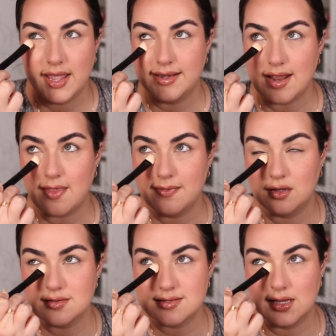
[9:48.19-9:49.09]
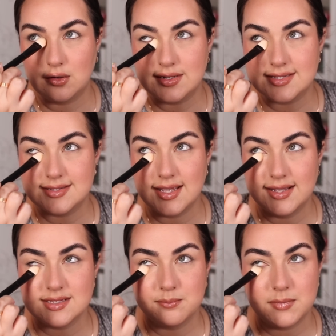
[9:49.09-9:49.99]
And now that the concealer is
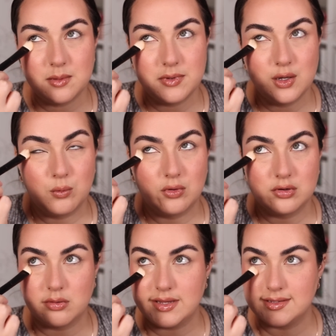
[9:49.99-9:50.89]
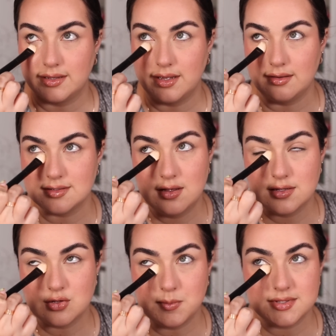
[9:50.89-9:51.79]
set, maybe it won't crease again.
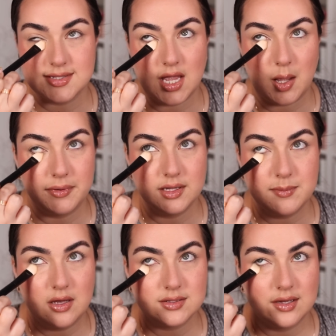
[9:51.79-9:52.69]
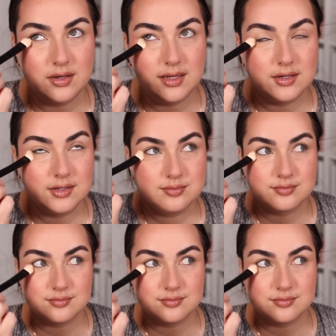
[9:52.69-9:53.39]
So I'm just tapping them out down here.